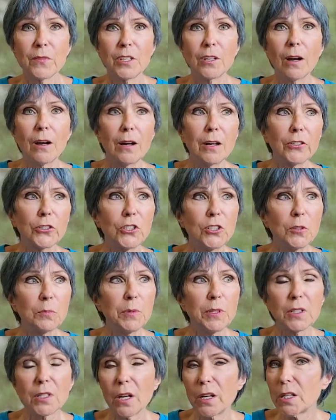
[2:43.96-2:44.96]
Uh, she's
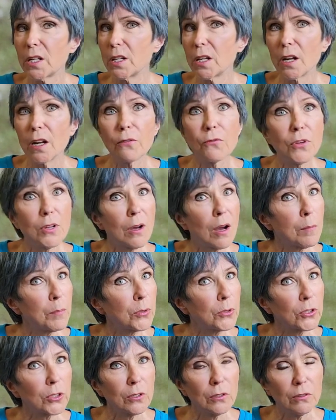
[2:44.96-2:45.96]
been taking every
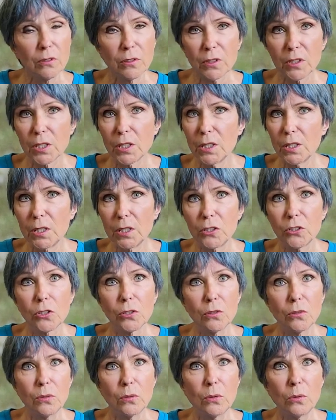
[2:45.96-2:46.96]
opportunity
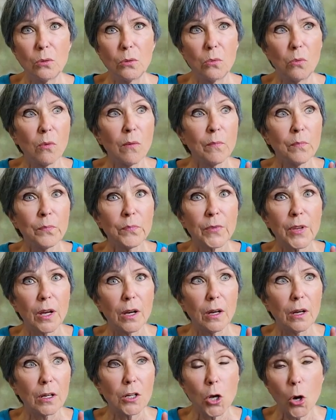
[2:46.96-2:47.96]
to
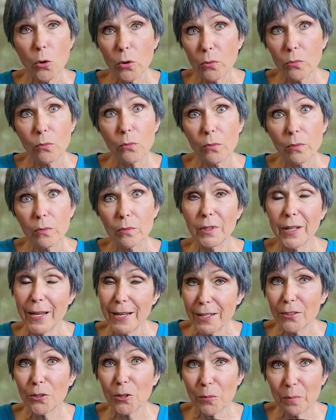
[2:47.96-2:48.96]
uh, go to lay
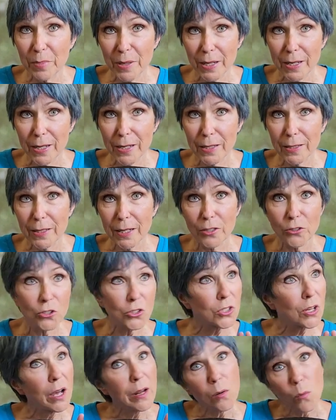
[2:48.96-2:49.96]
in her bed and
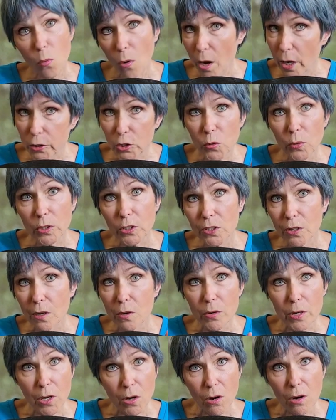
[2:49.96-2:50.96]
just kind of watch what's
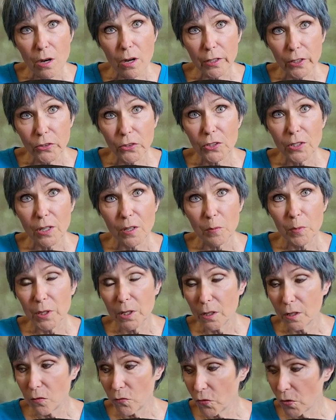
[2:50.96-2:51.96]
going on instead of
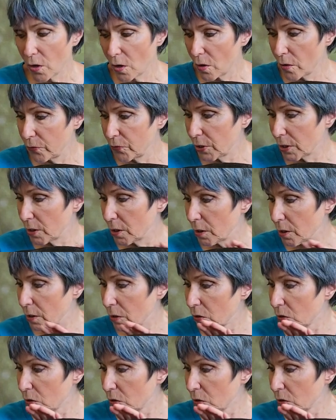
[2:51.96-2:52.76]
being involved in it.